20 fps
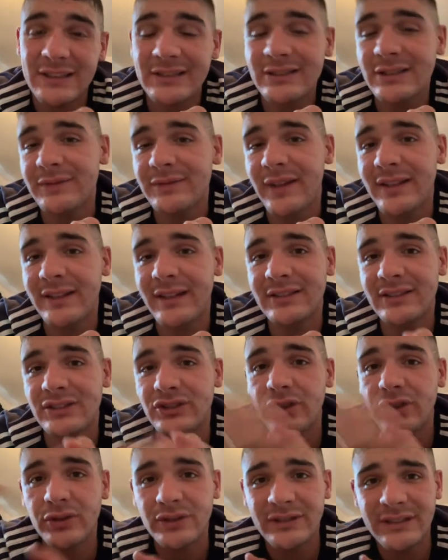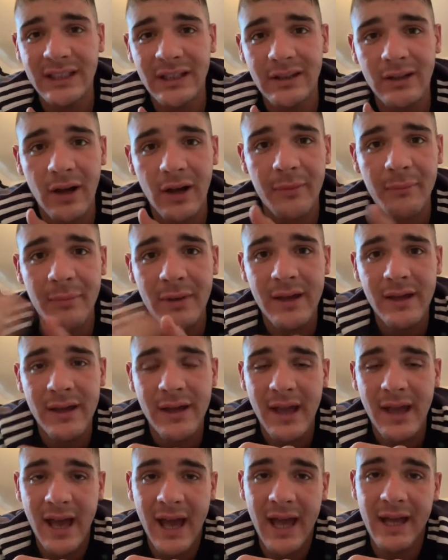It's just fantastic. You can do single arm
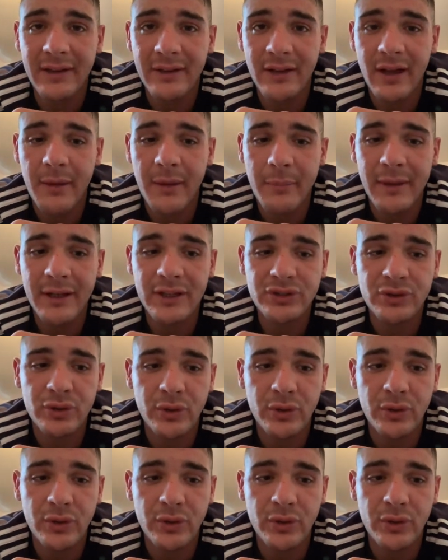and make sure